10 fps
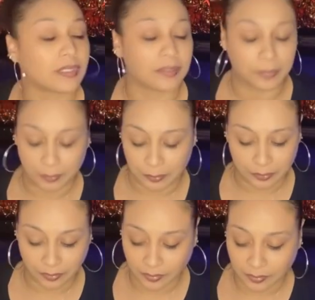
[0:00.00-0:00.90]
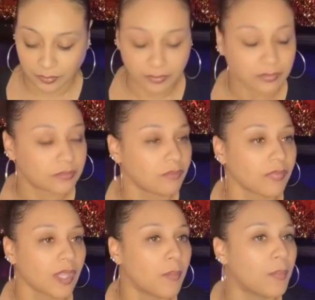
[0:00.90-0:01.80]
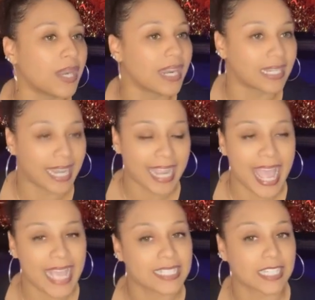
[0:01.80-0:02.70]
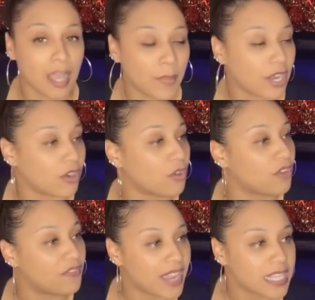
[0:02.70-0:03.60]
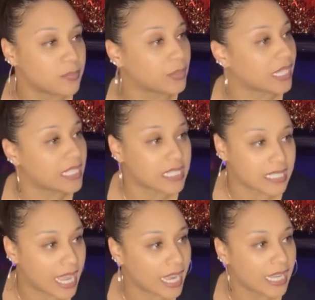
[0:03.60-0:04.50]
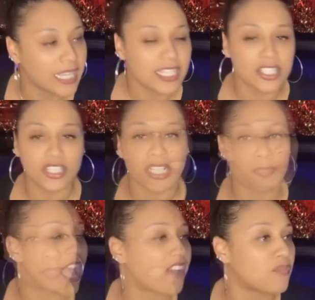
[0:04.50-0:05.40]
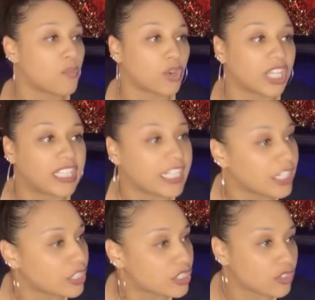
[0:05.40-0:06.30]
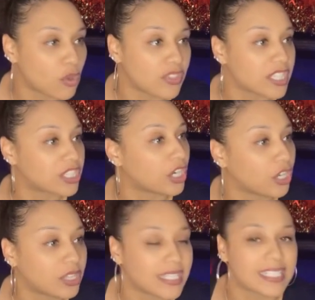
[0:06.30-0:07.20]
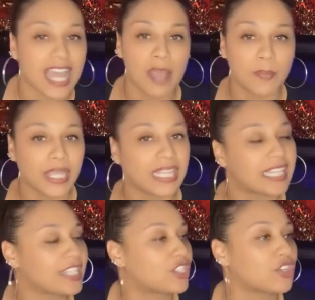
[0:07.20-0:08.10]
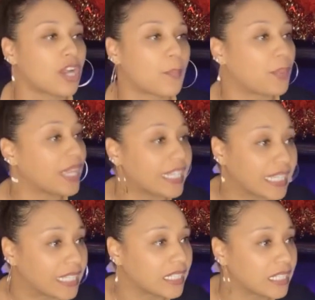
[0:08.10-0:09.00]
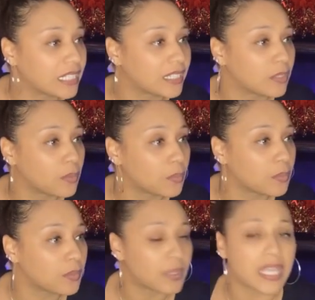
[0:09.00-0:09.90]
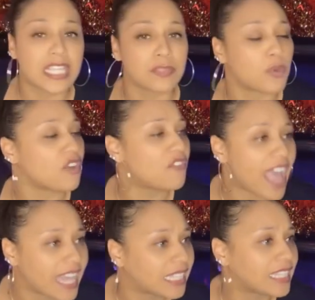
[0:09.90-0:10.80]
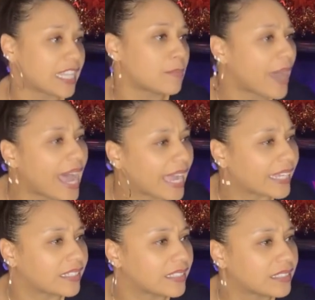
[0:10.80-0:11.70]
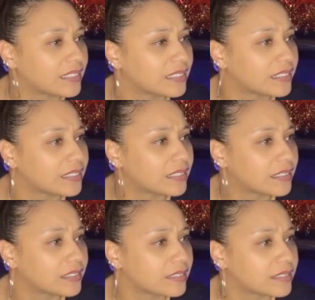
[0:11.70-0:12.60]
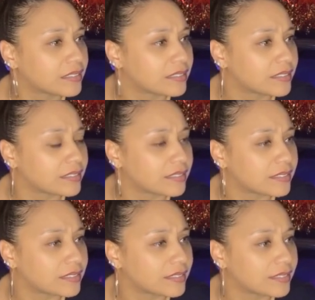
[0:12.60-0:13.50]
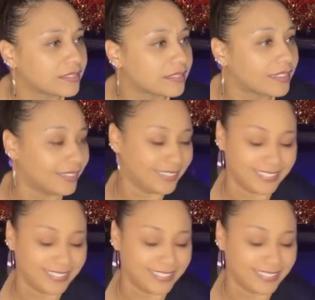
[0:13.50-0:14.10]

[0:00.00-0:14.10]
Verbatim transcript: you're supposed to. But like I had to come at her on Facebook and say, just have more years on this earth does not mean that your opinion is more valid than mine. You should have said, in